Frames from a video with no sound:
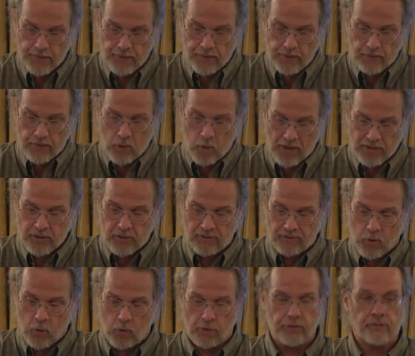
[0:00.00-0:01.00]
The question, of
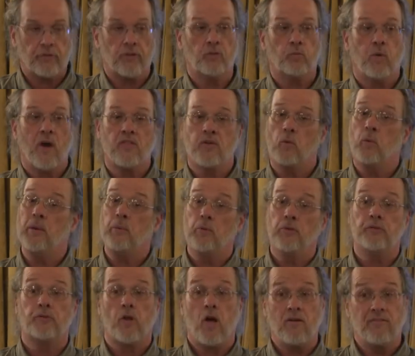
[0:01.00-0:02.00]
course, is whether we will
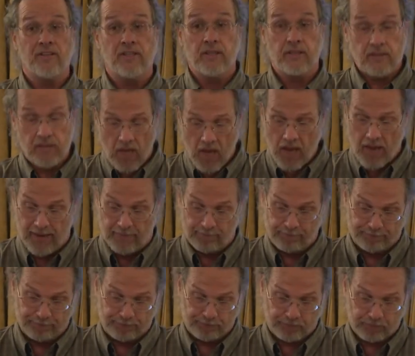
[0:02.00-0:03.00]
solve it in time,
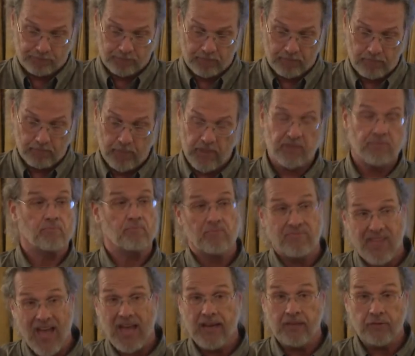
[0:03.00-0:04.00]
but
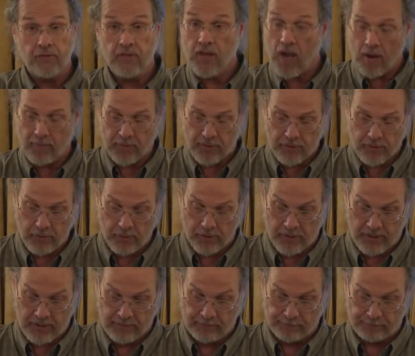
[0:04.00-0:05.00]
that is the opportunity.